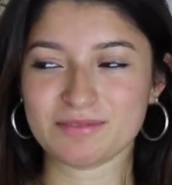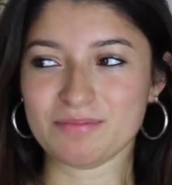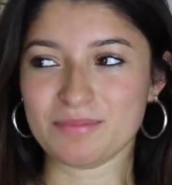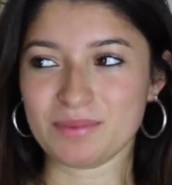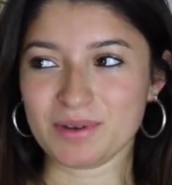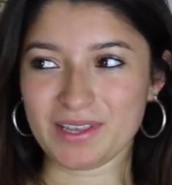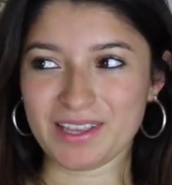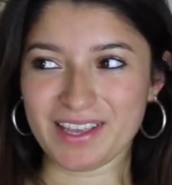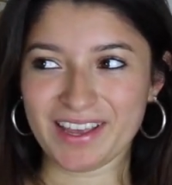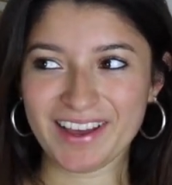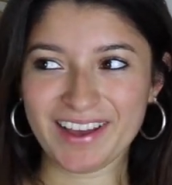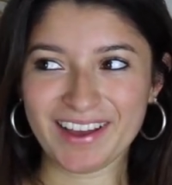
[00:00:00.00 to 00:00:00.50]

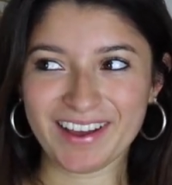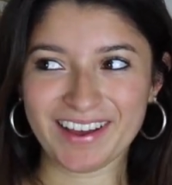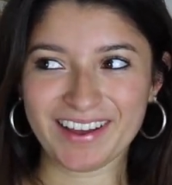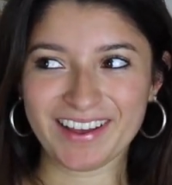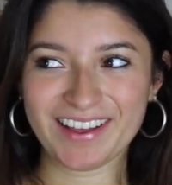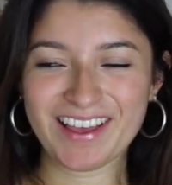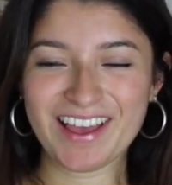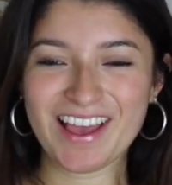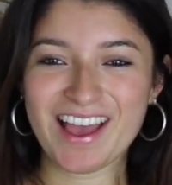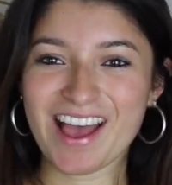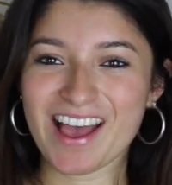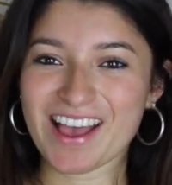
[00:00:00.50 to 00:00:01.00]
But yeah,
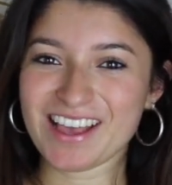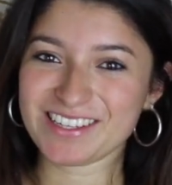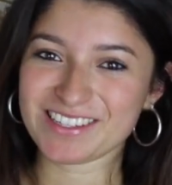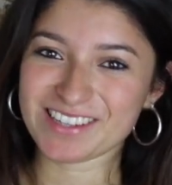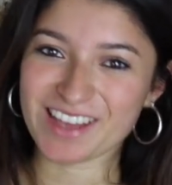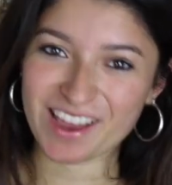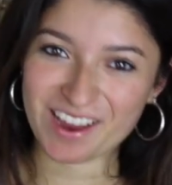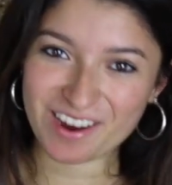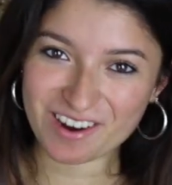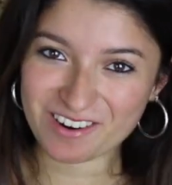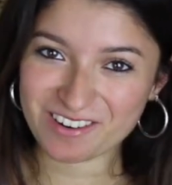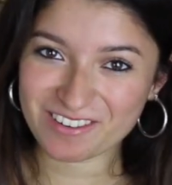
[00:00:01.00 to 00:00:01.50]
as
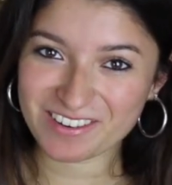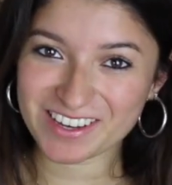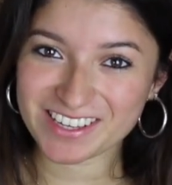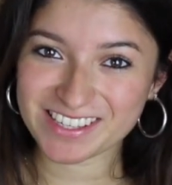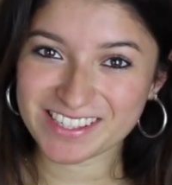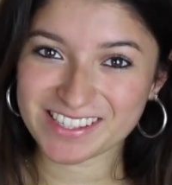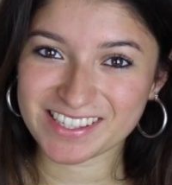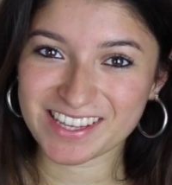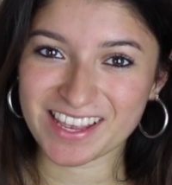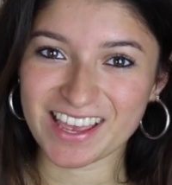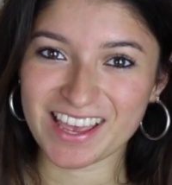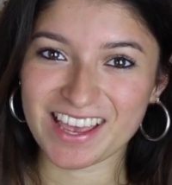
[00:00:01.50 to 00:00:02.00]
I
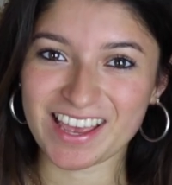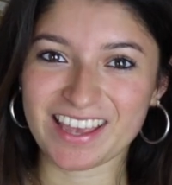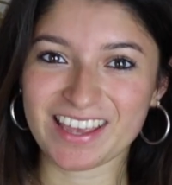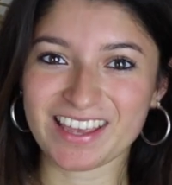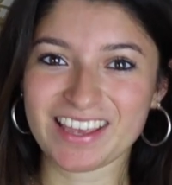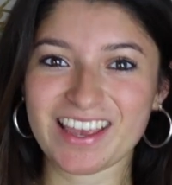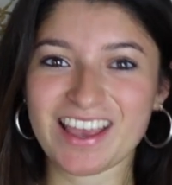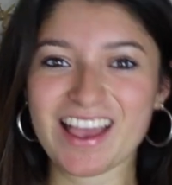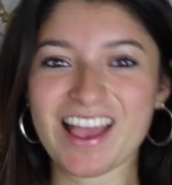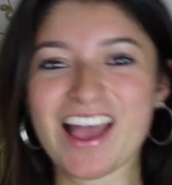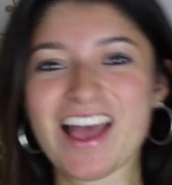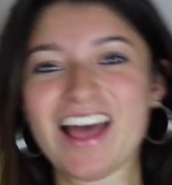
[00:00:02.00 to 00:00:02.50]
always
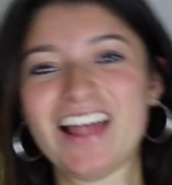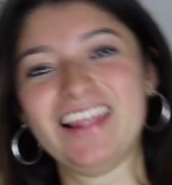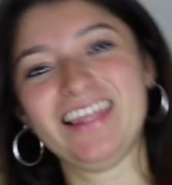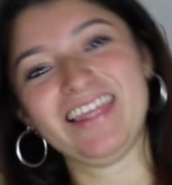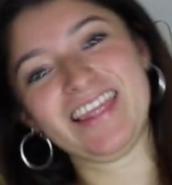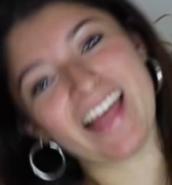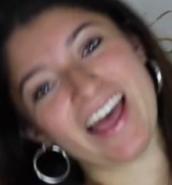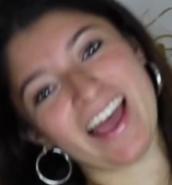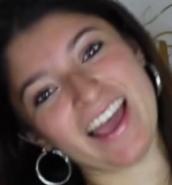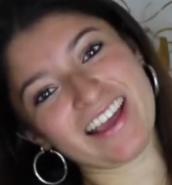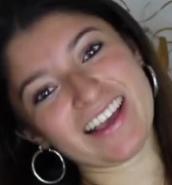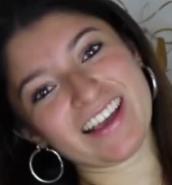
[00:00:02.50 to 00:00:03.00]
say,
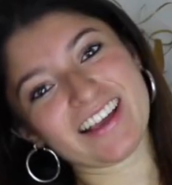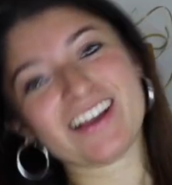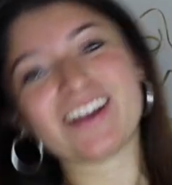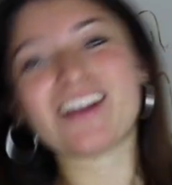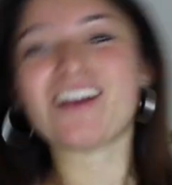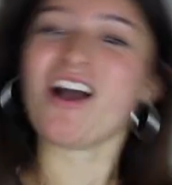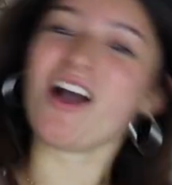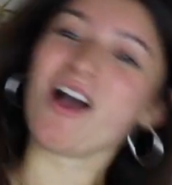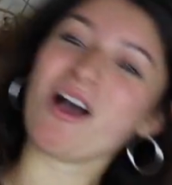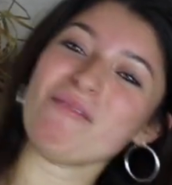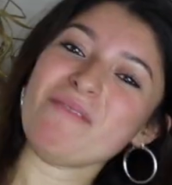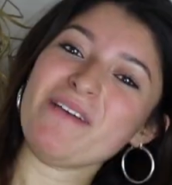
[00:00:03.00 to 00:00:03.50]
like,
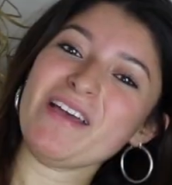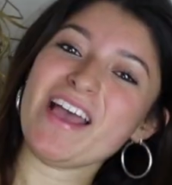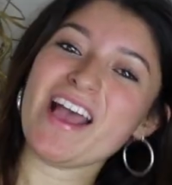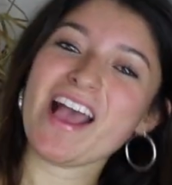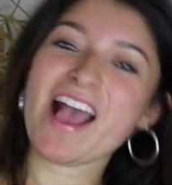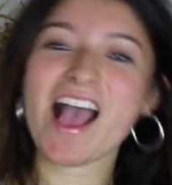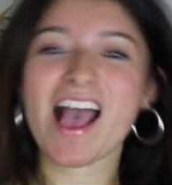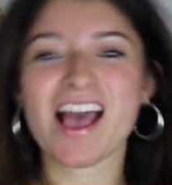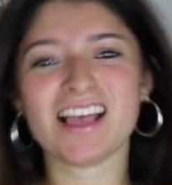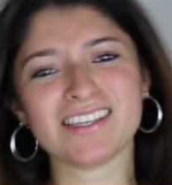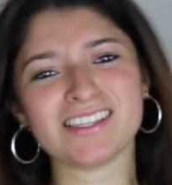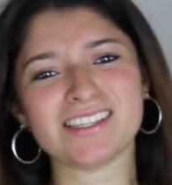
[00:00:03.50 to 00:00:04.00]
comment,
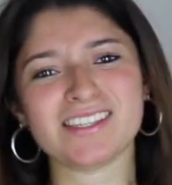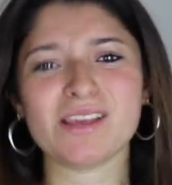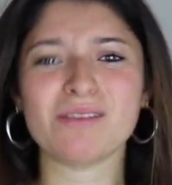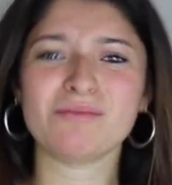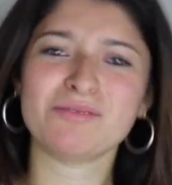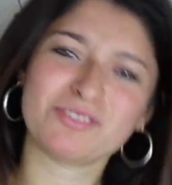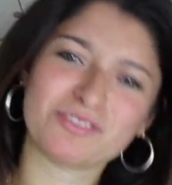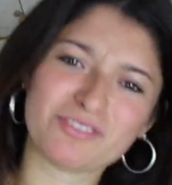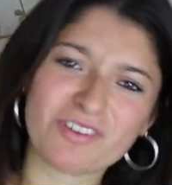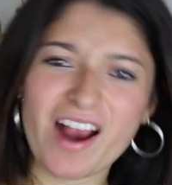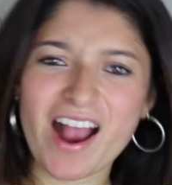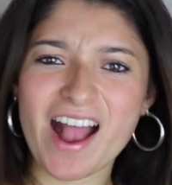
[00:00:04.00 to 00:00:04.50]
and
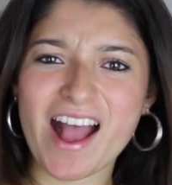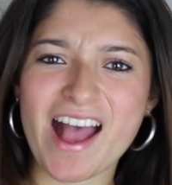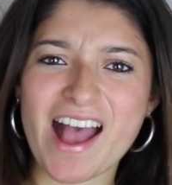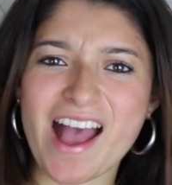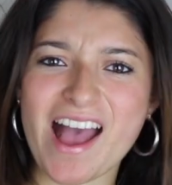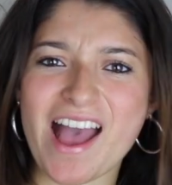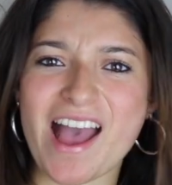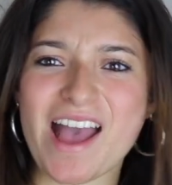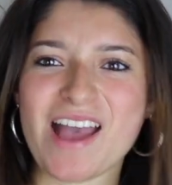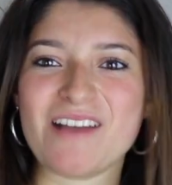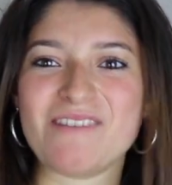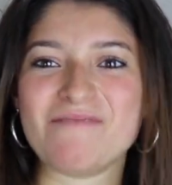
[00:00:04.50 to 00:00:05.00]

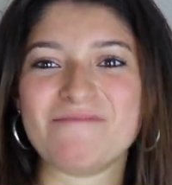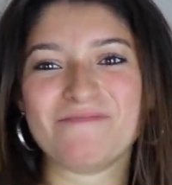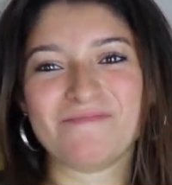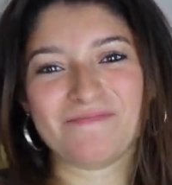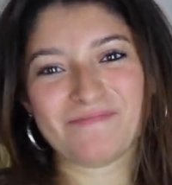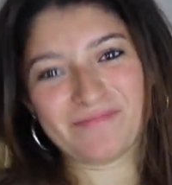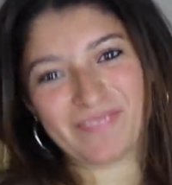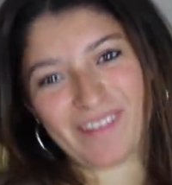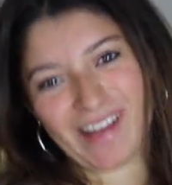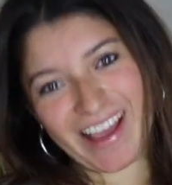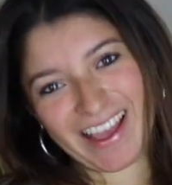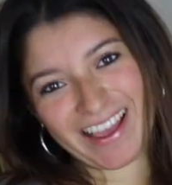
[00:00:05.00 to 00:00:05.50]
subscribe.
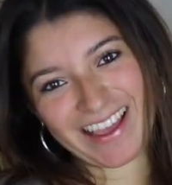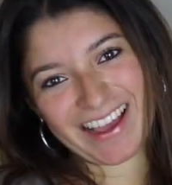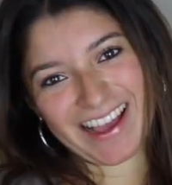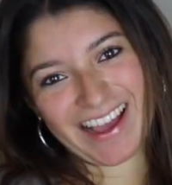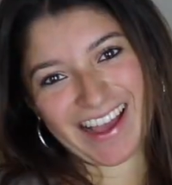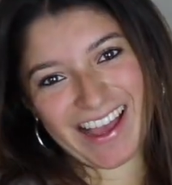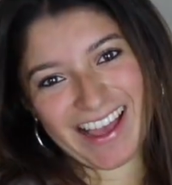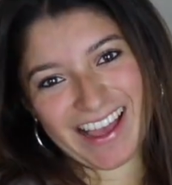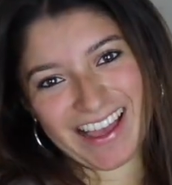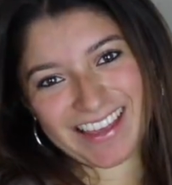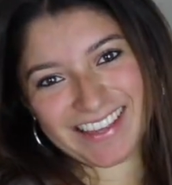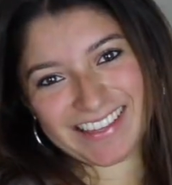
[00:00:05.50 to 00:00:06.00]
Bye,
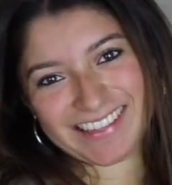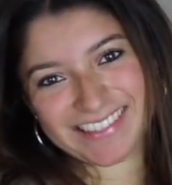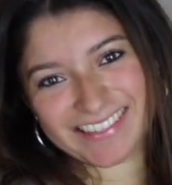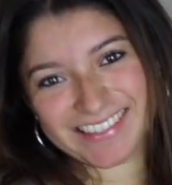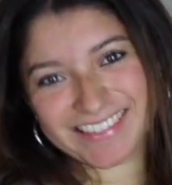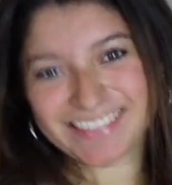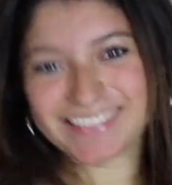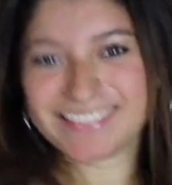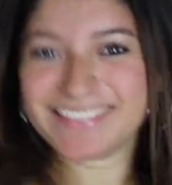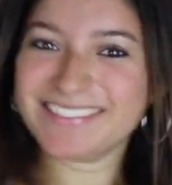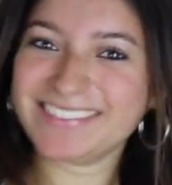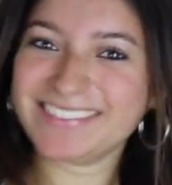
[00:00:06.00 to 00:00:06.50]
guys.